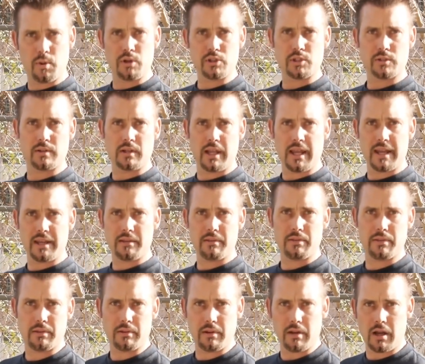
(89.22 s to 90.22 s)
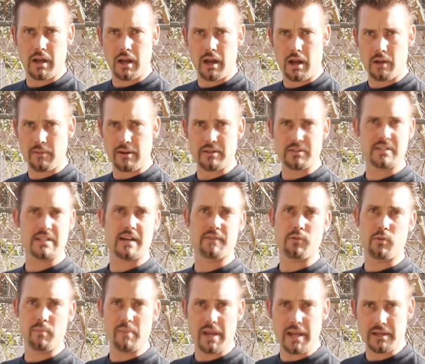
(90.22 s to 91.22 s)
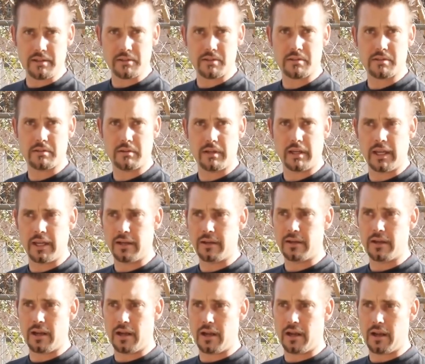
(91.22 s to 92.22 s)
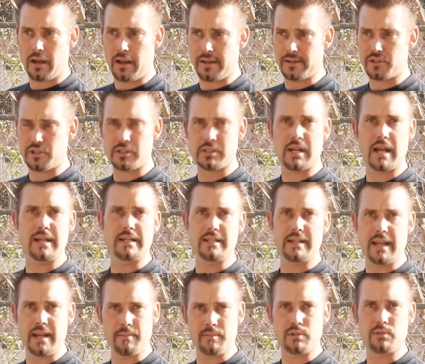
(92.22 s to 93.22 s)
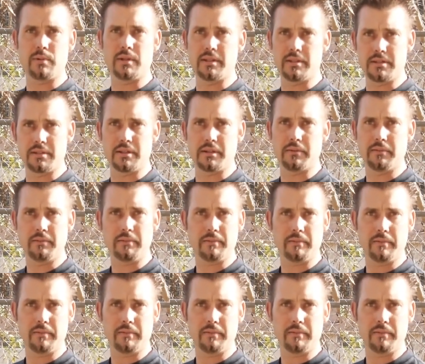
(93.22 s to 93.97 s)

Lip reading: push length around several bends, and it's just night and day between the two.